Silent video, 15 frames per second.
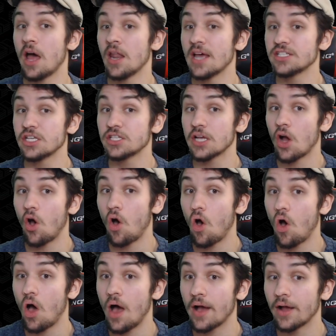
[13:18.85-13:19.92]
it's like a
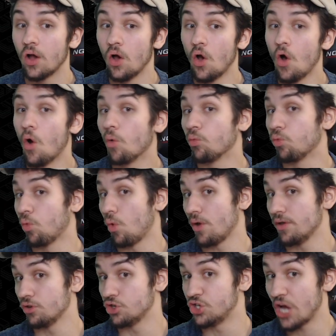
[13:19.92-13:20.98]
Hog
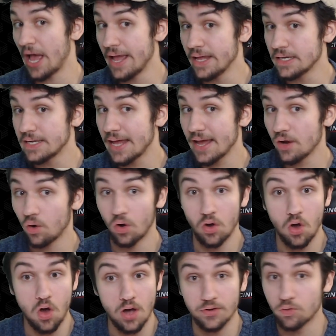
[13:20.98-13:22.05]
Royal Giant deck, or a
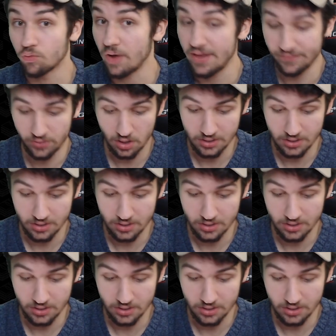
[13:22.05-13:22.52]
Hog Graveyard